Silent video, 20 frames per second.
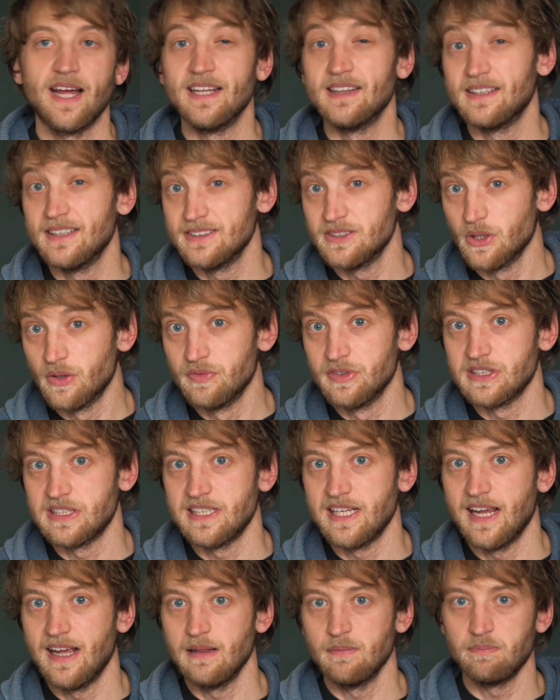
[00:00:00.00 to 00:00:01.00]
and this
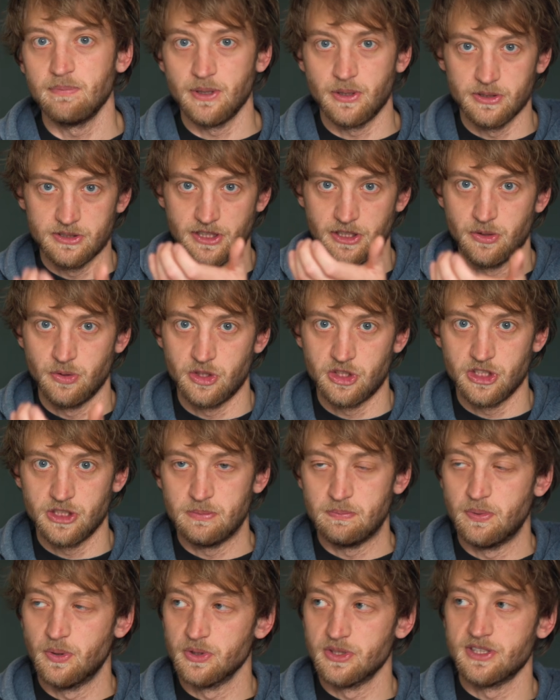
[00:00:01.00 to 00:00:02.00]
obviously helped because I could
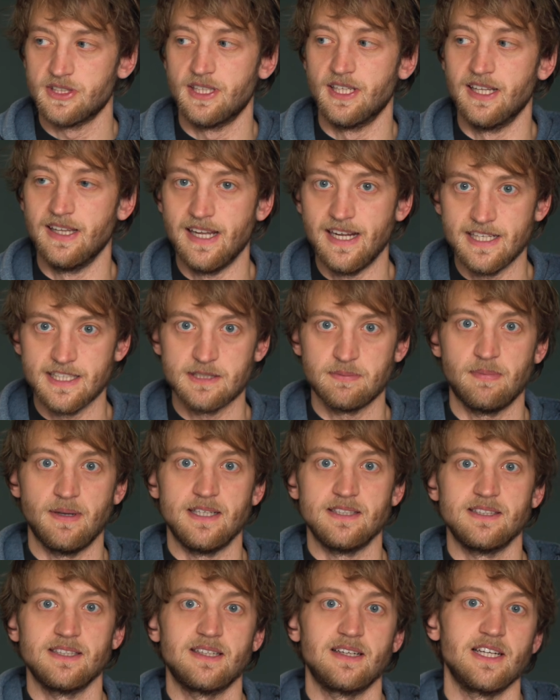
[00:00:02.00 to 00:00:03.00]
just put the lens
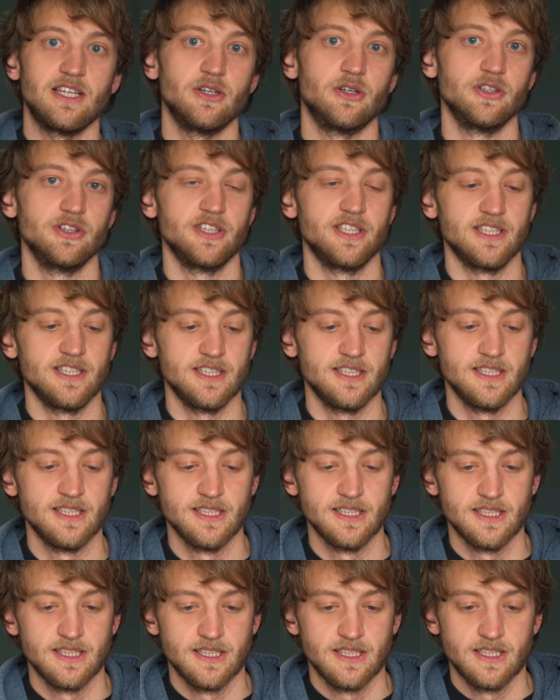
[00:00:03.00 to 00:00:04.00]
basically on the
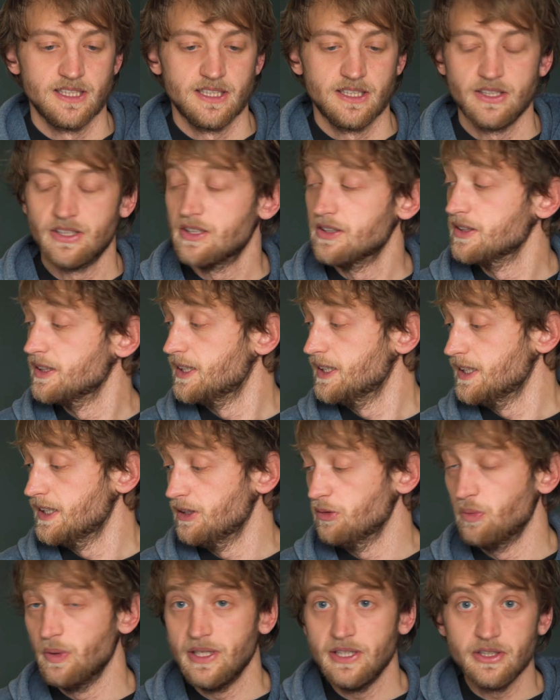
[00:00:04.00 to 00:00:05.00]

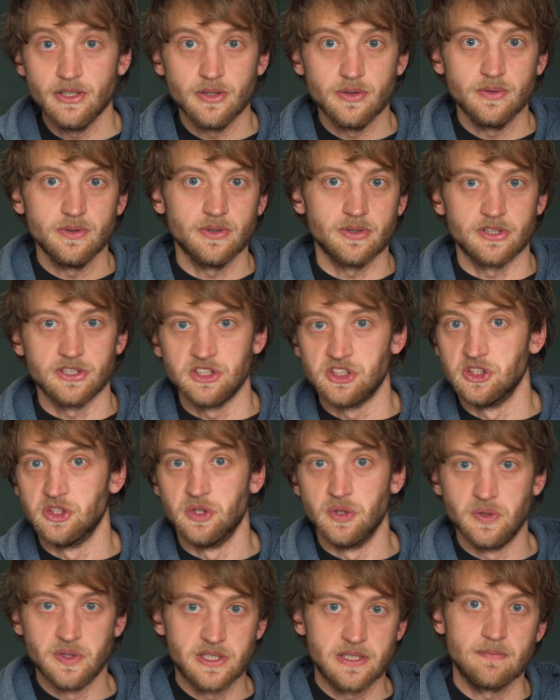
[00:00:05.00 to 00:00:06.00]
window or on the
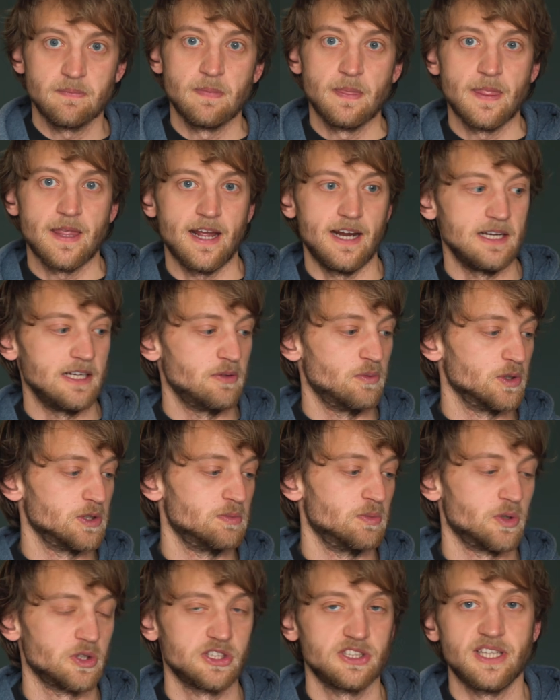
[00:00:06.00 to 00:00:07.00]
door and it was
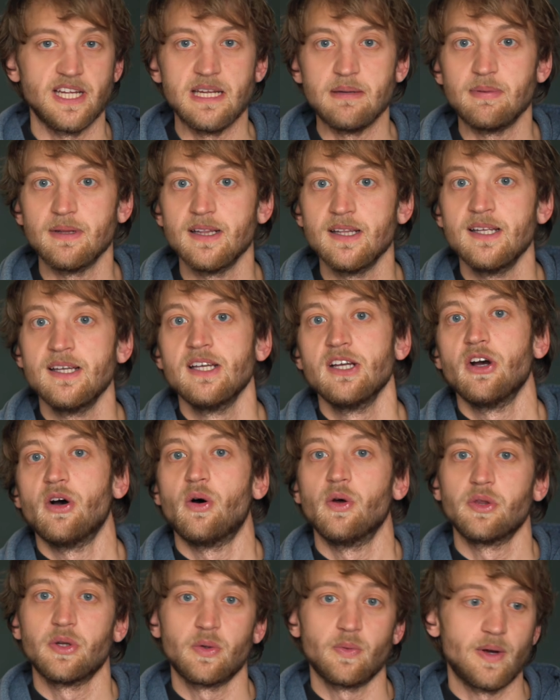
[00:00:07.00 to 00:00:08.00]
more stable.
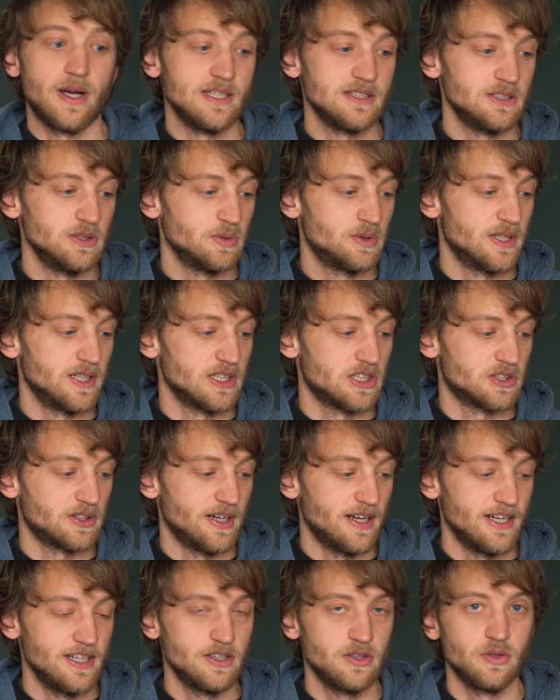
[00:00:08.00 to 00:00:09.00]
Otherwise you can
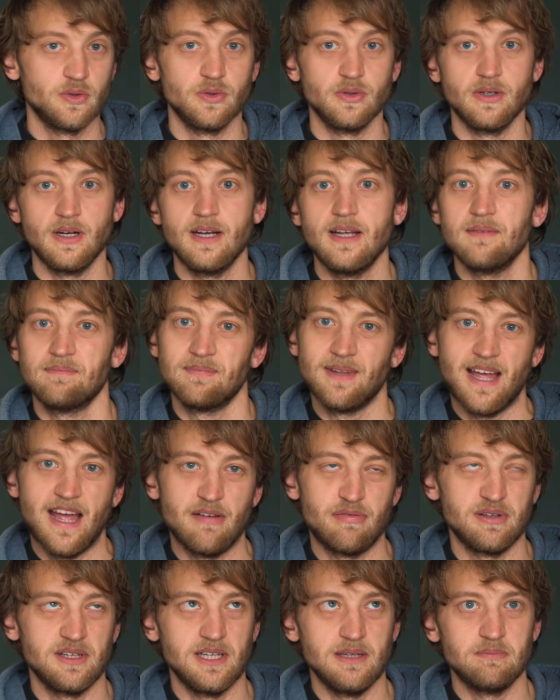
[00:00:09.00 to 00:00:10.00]
try to
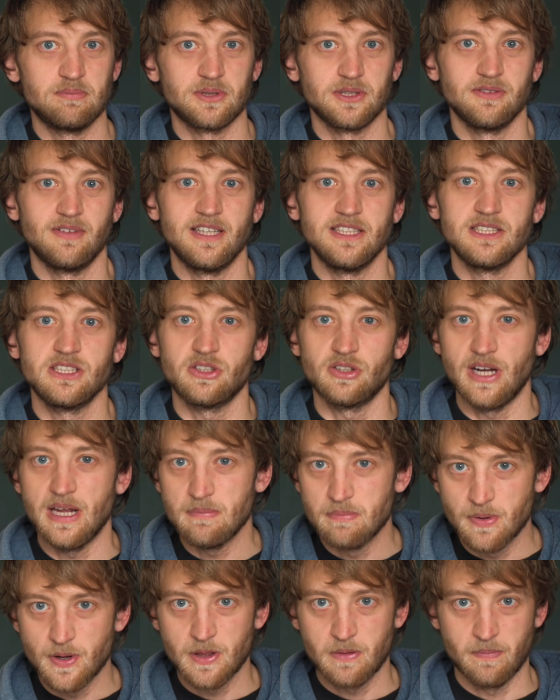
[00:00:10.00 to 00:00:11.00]
have an improvised
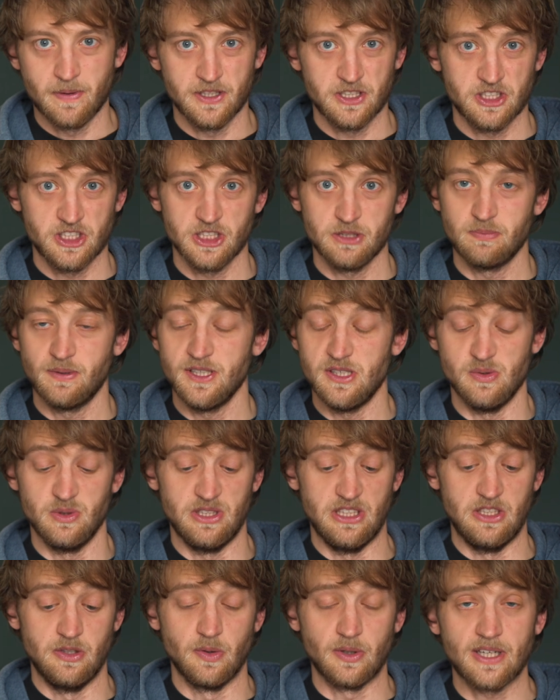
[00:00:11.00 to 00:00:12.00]
tripod, but just by
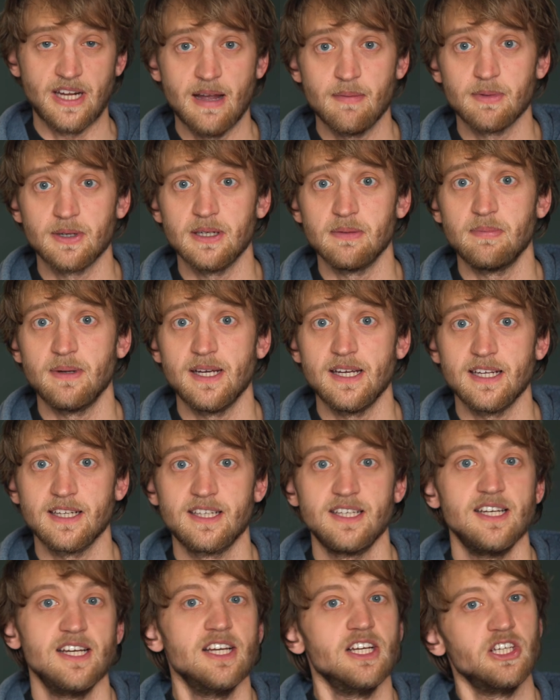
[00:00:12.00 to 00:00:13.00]
using your camera
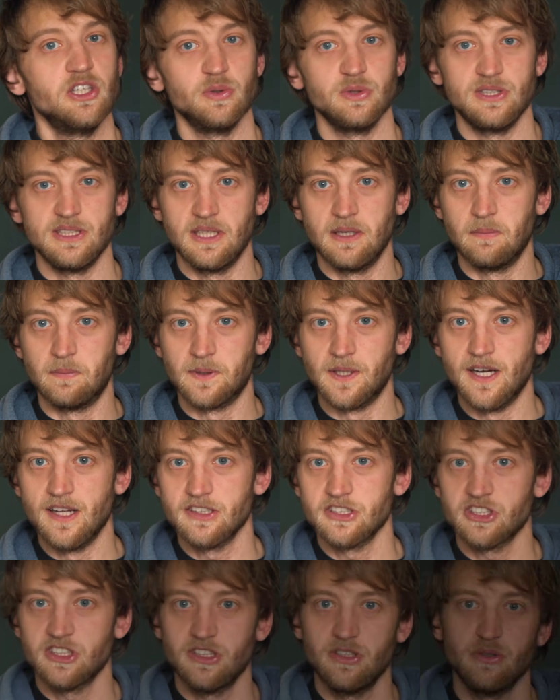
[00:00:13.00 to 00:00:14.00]
bag, using a
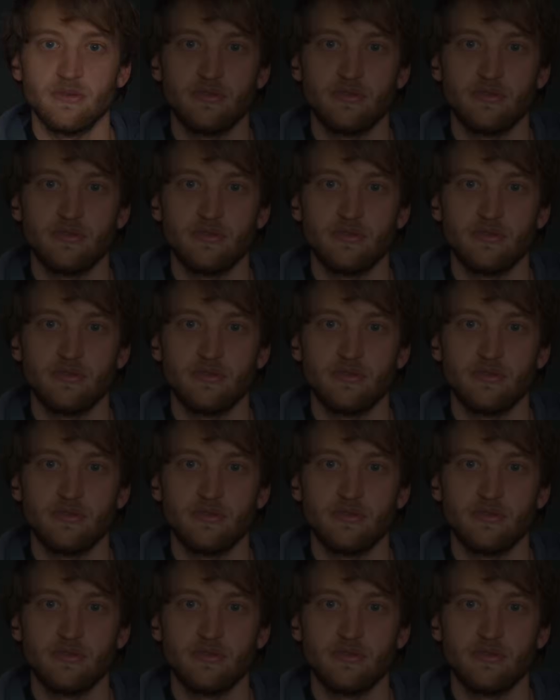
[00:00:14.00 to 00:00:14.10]
branch that